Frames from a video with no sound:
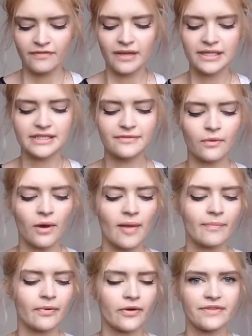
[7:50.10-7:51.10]
First of all,
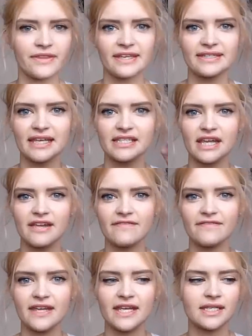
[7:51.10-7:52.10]
I bought the Cete
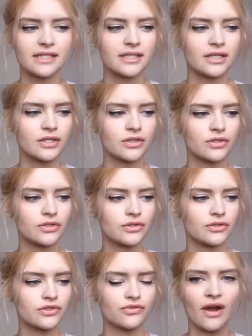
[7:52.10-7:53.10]
Vite
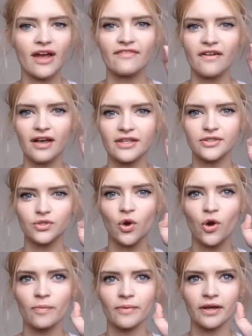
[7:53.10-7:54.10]
Dry Fast
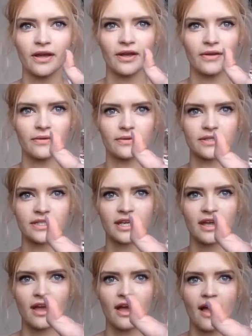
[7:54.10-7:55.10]
Top Coat
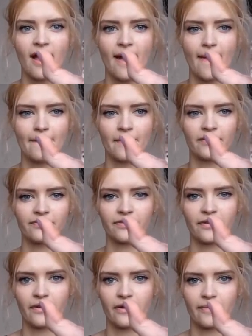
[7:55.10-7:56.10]

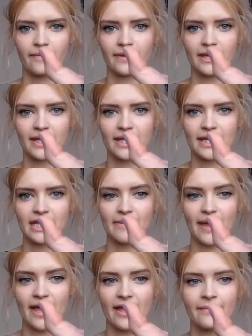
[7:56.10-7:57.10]
from
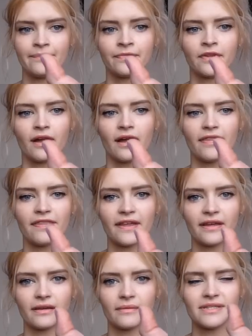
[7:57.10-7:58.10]
eBay. I
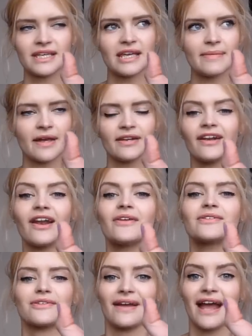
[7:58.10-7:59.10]
think, was it eBay?
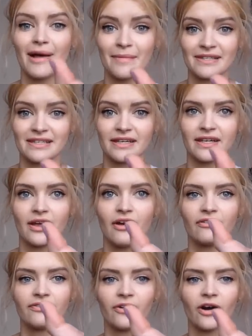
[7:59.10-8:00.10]
No, sorry, Amazon,
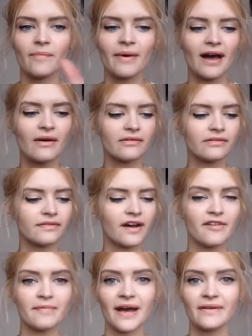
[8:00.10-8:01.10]
for about £5,
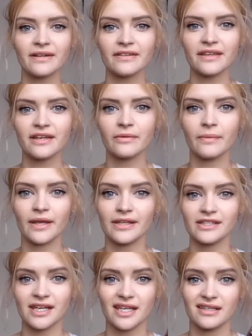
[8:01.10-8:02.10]
I think,
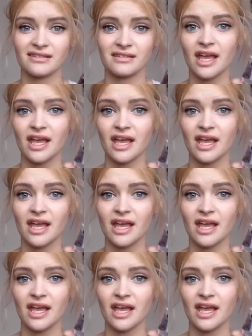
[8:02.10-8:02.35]
which is